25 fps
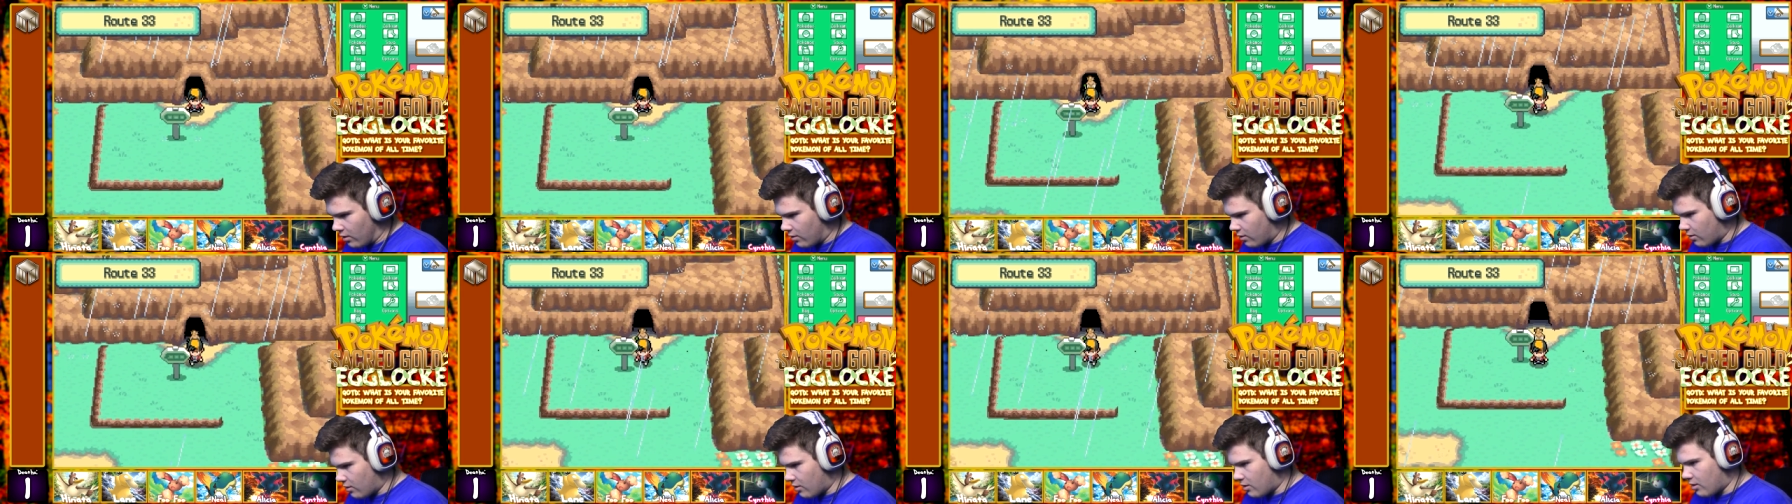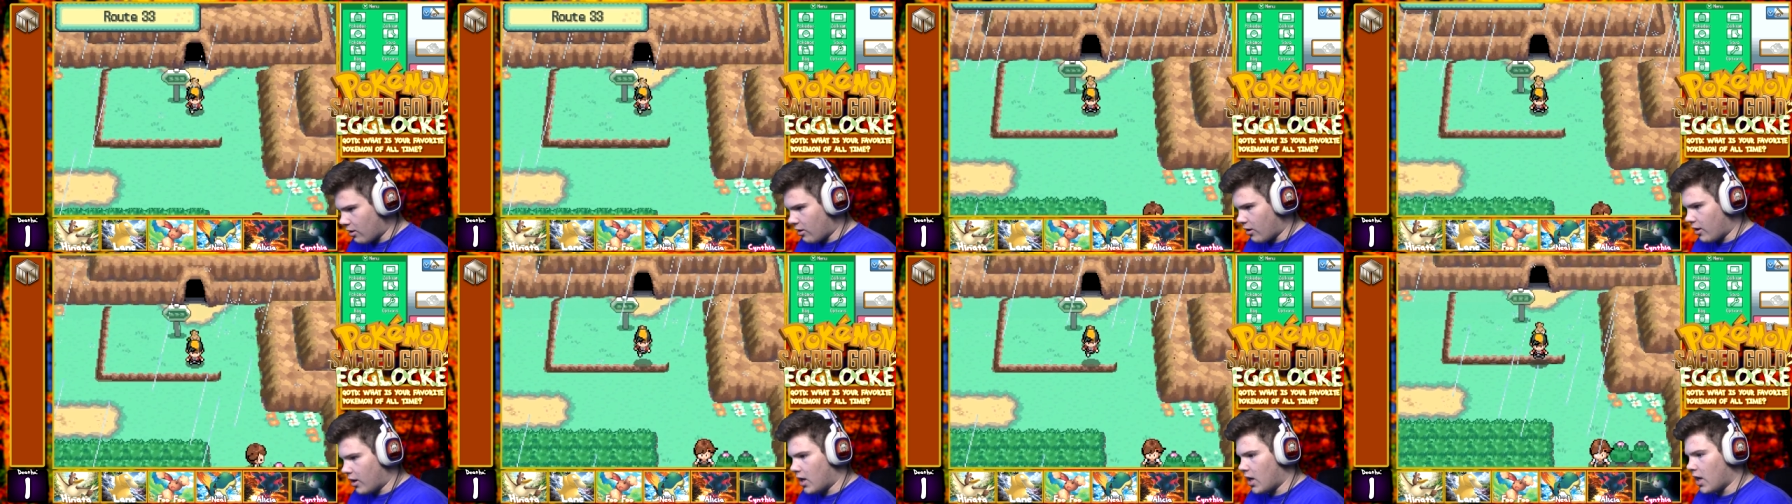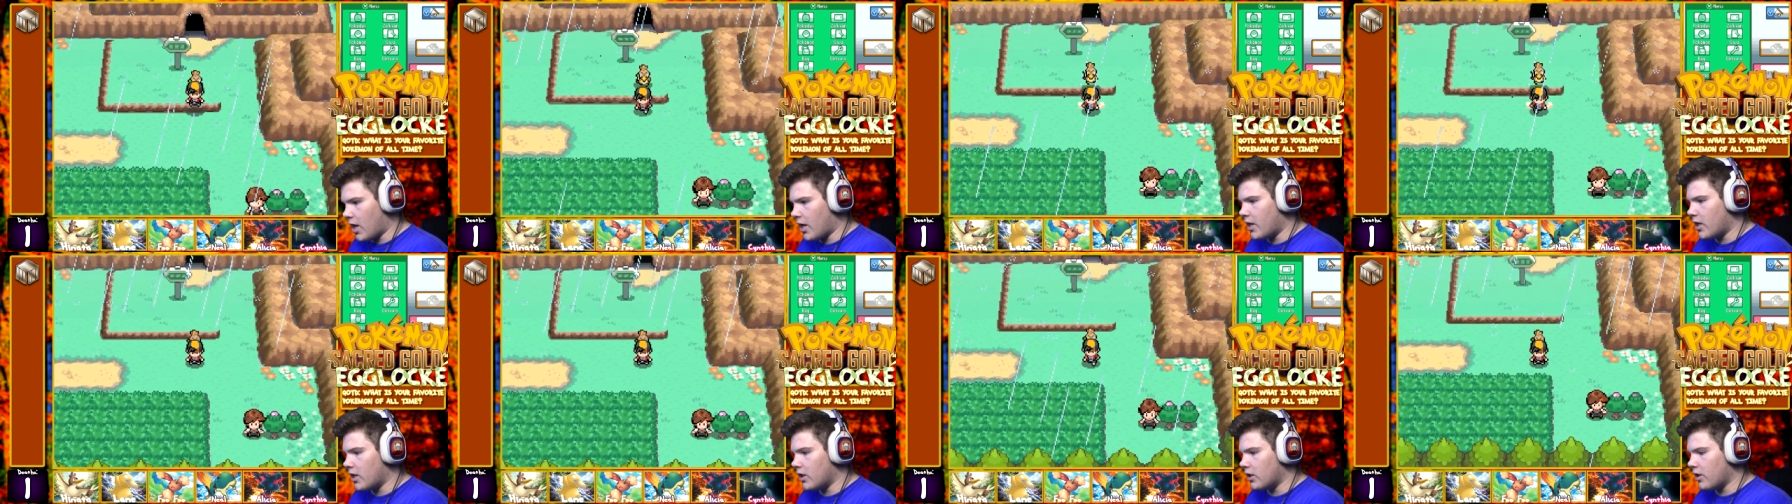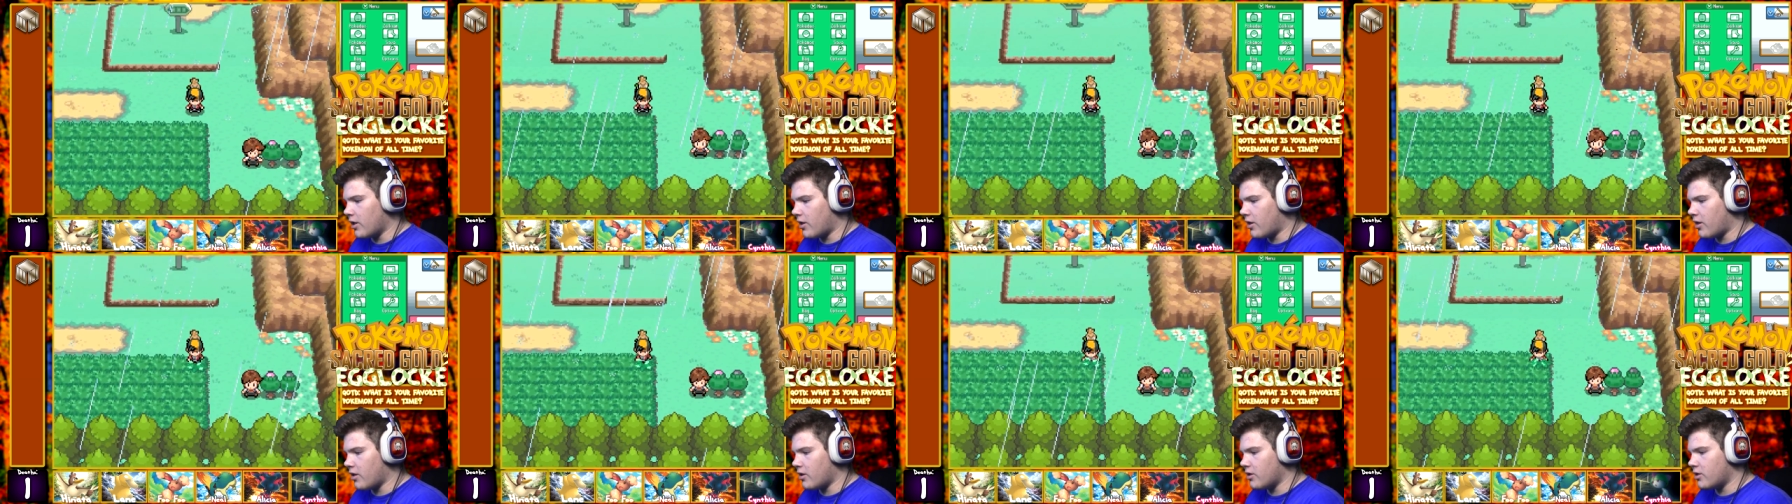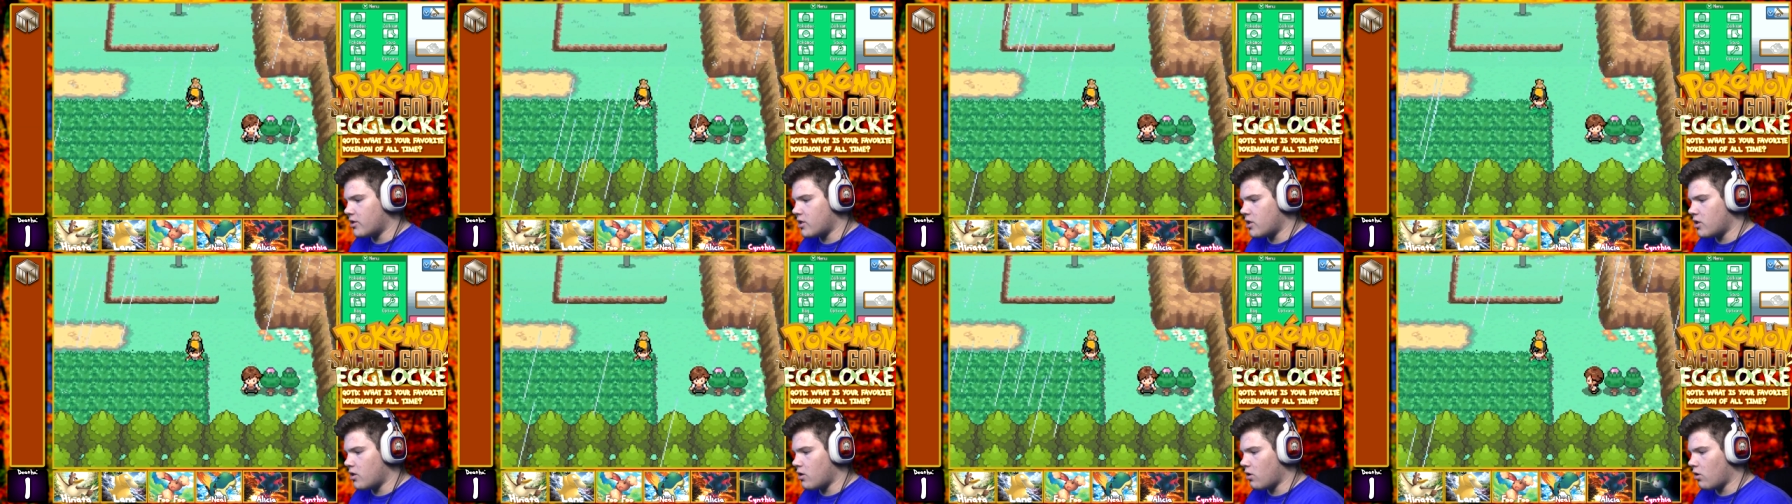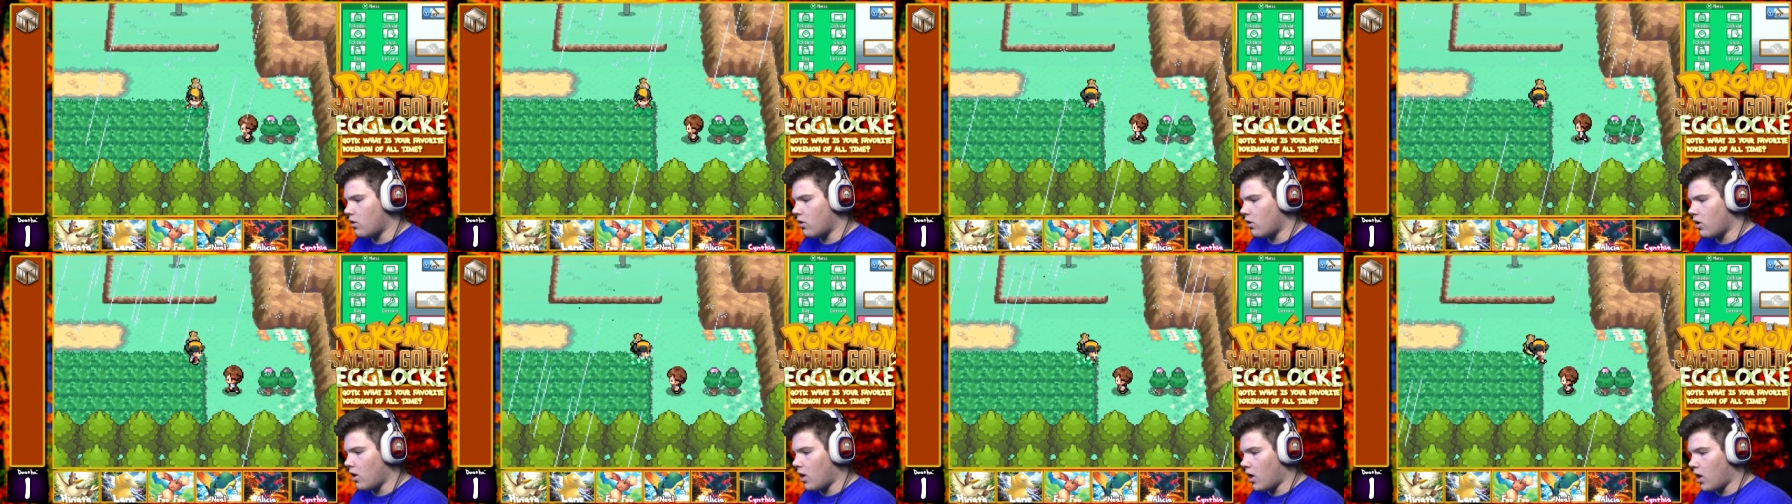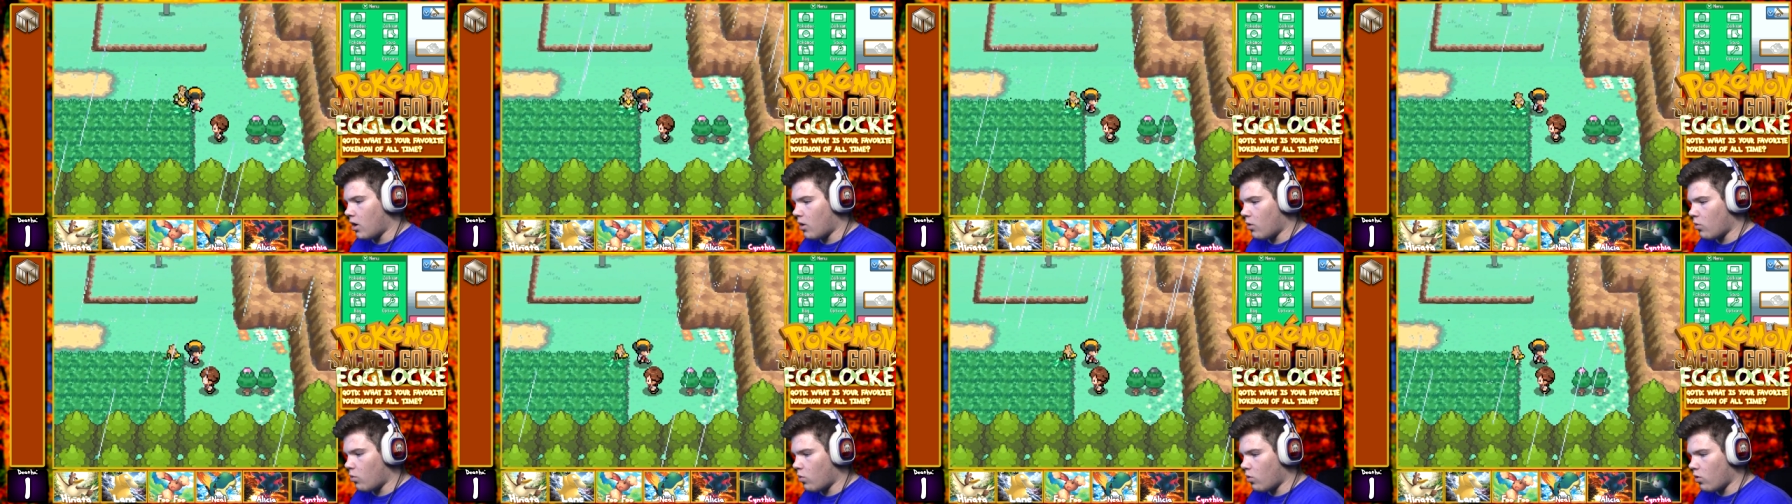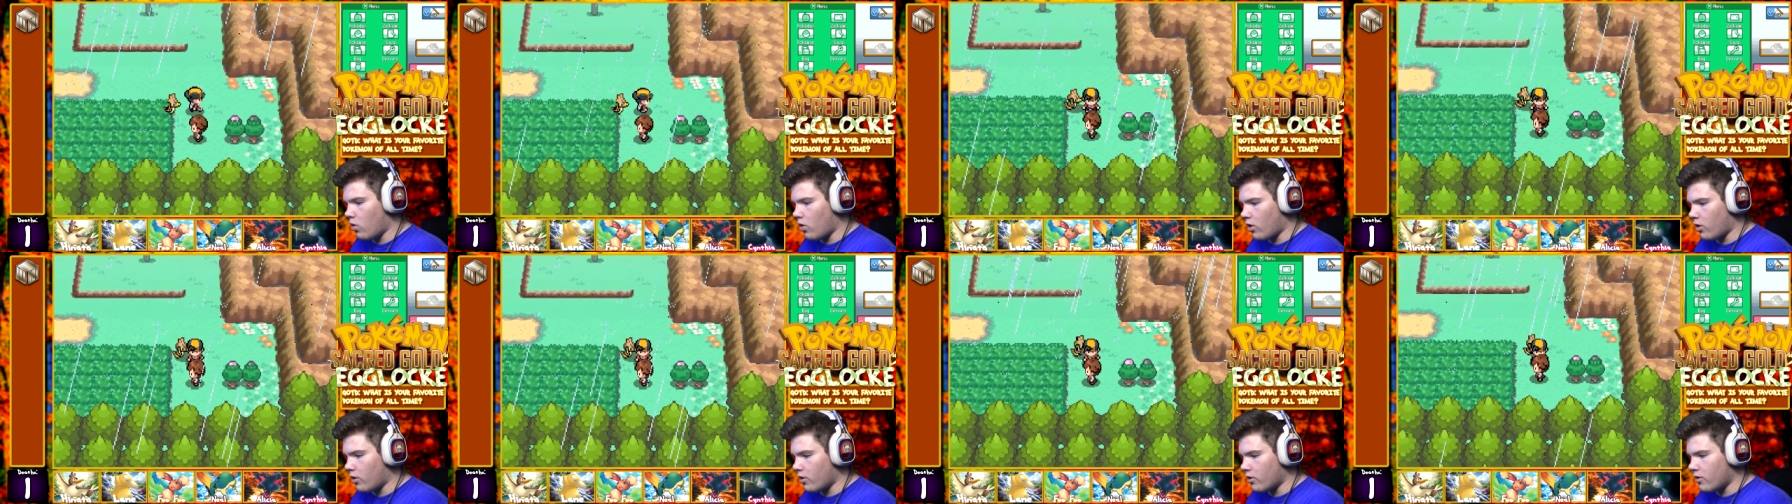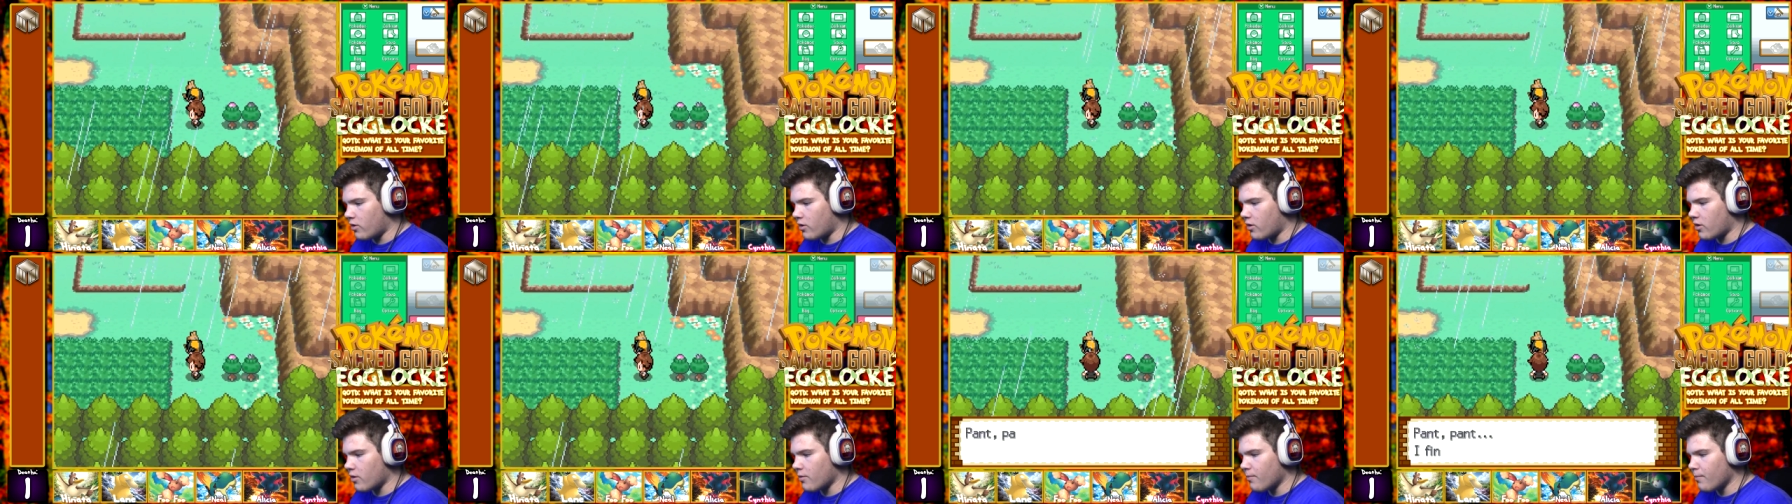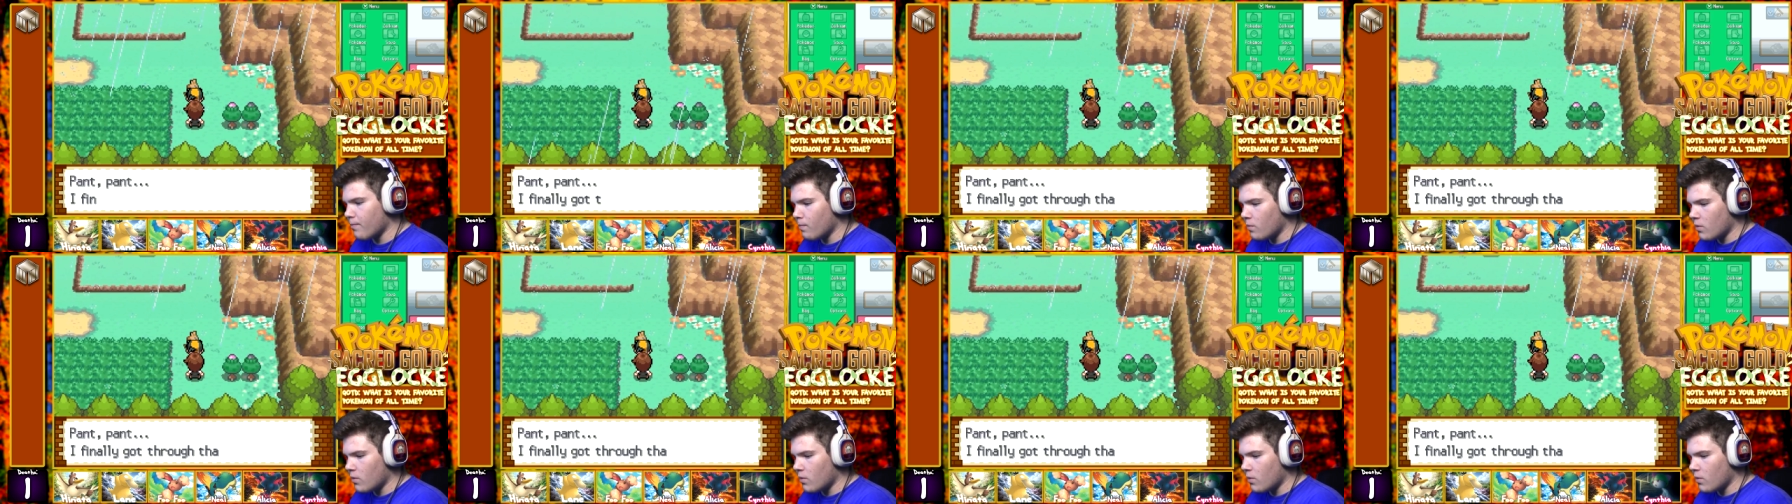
Sorry, I didn't listen to your, uh, words.